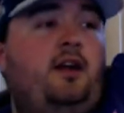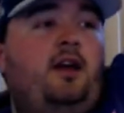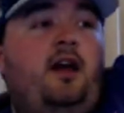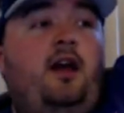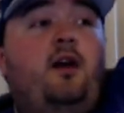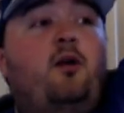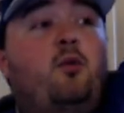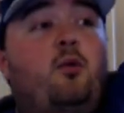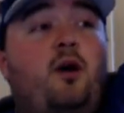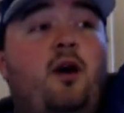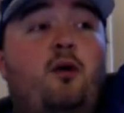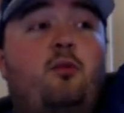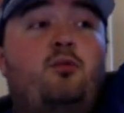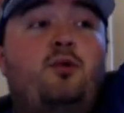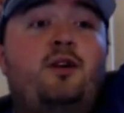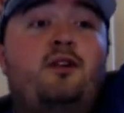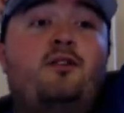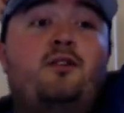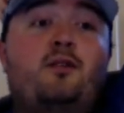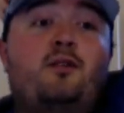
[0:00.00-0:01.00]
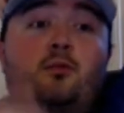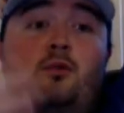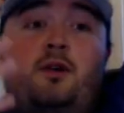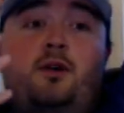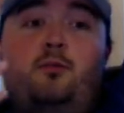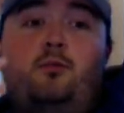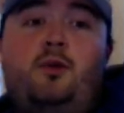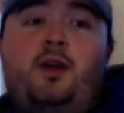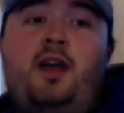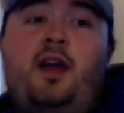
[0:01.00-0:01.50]
where
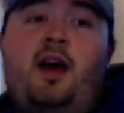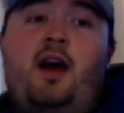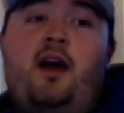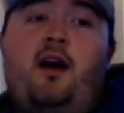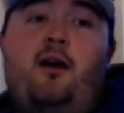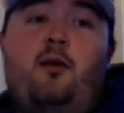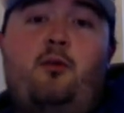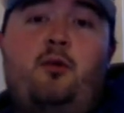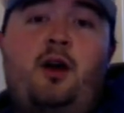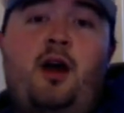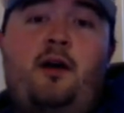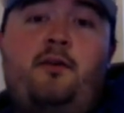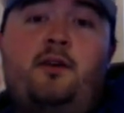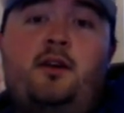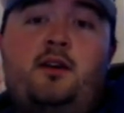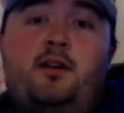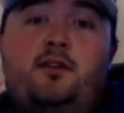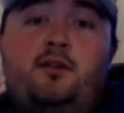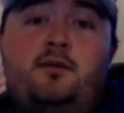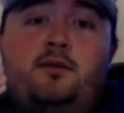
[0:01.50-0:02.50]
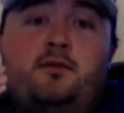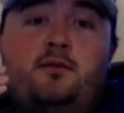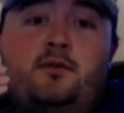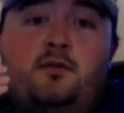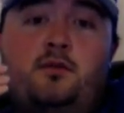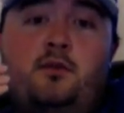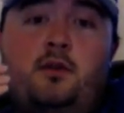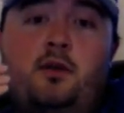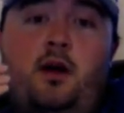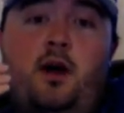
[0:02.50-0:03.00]
we're having
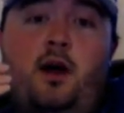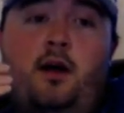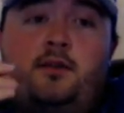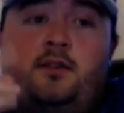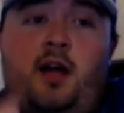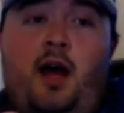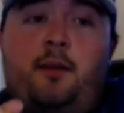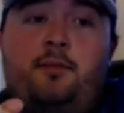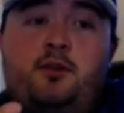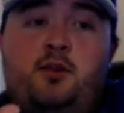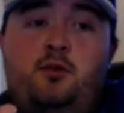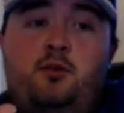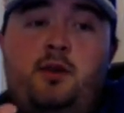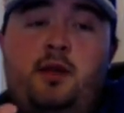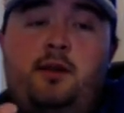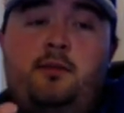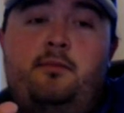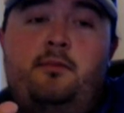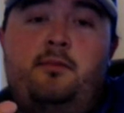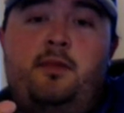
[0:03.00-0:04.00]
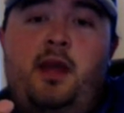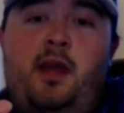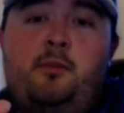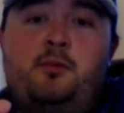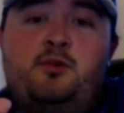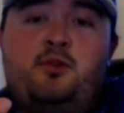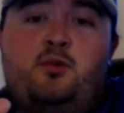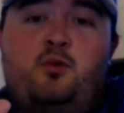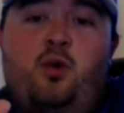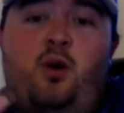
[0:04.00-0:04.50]
top 2 be
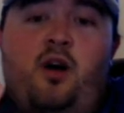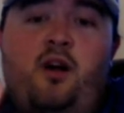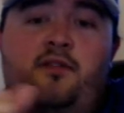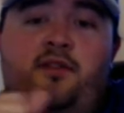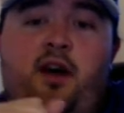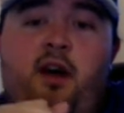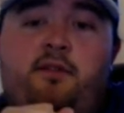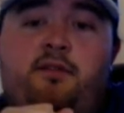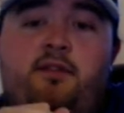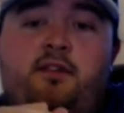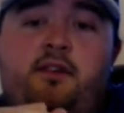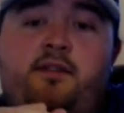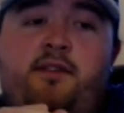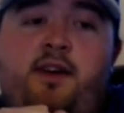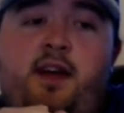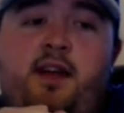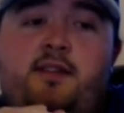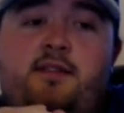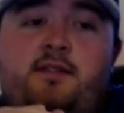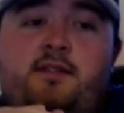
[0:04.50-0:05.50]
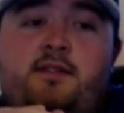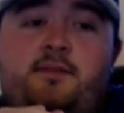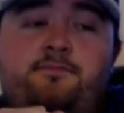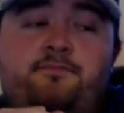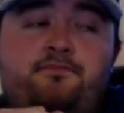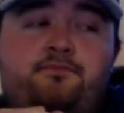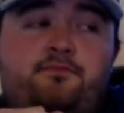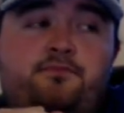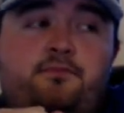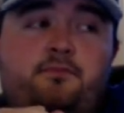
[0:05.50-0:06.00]
able to qualify for events
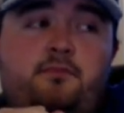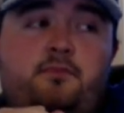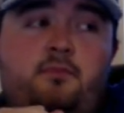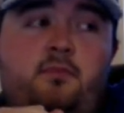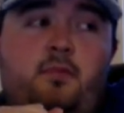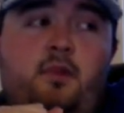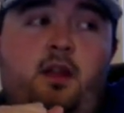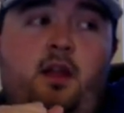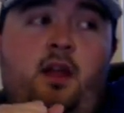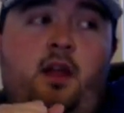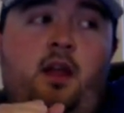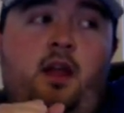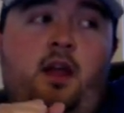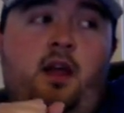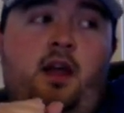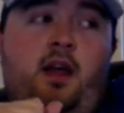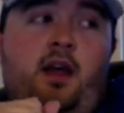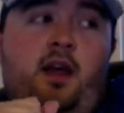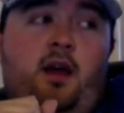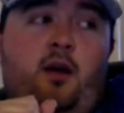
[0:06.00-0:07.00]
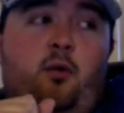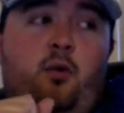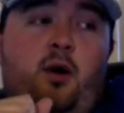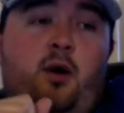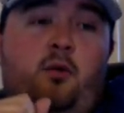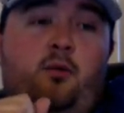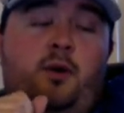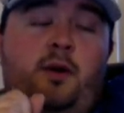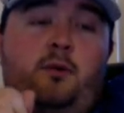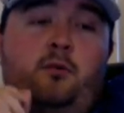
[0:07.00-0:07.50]

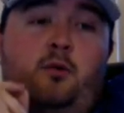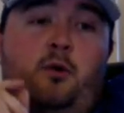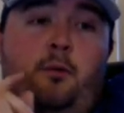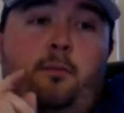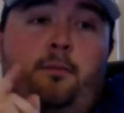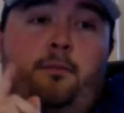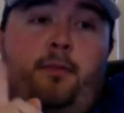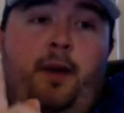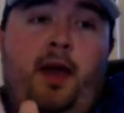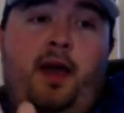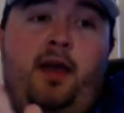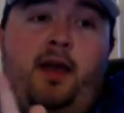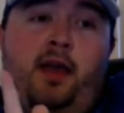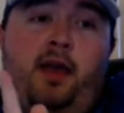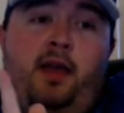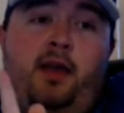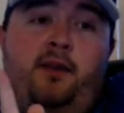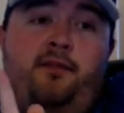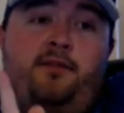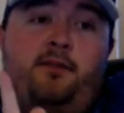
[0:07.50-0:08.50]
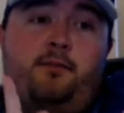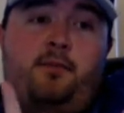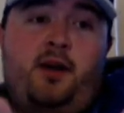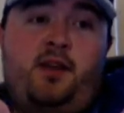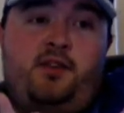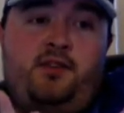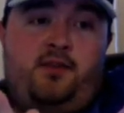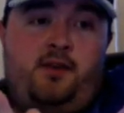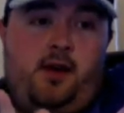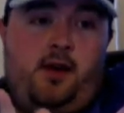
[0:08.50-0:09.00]
where we will pay for
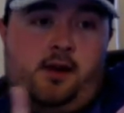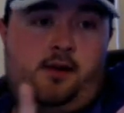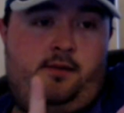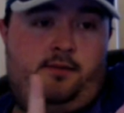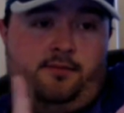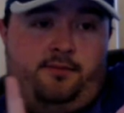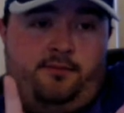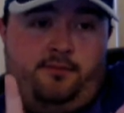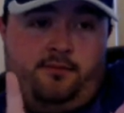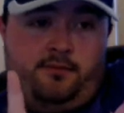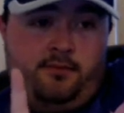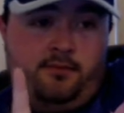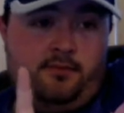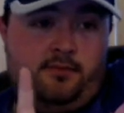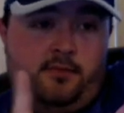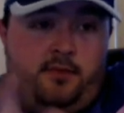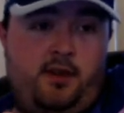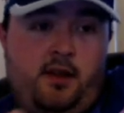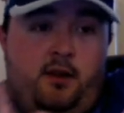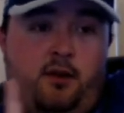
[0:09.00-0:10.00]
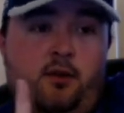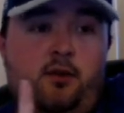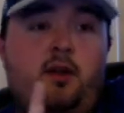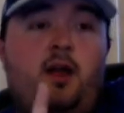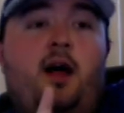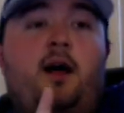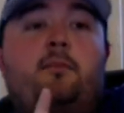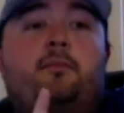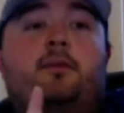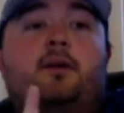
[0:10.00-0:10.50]
bus fare. not a whole
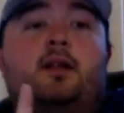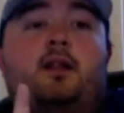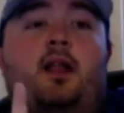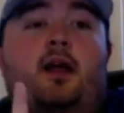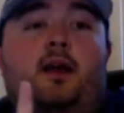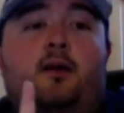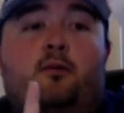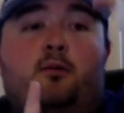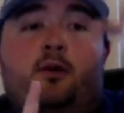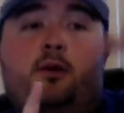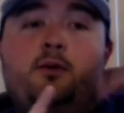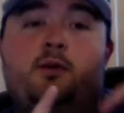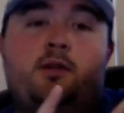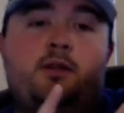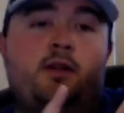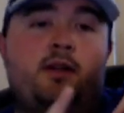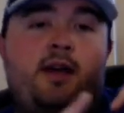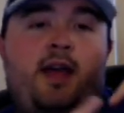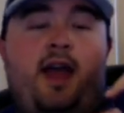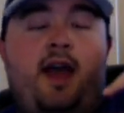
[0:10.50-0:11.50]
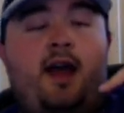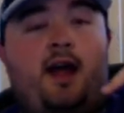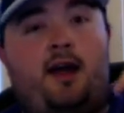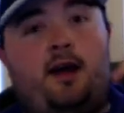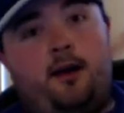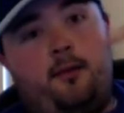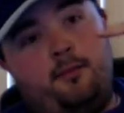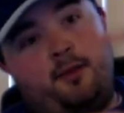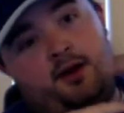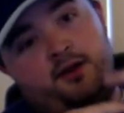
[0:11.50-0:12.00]
lot, but like we will look at
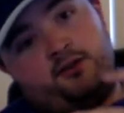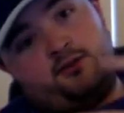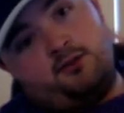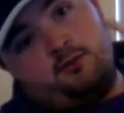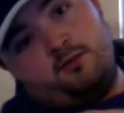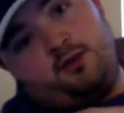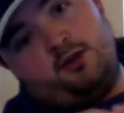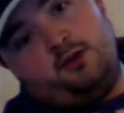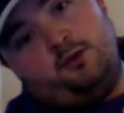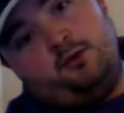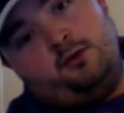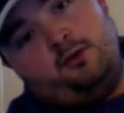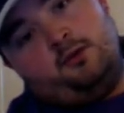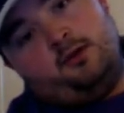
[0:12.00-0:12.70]
a bus from you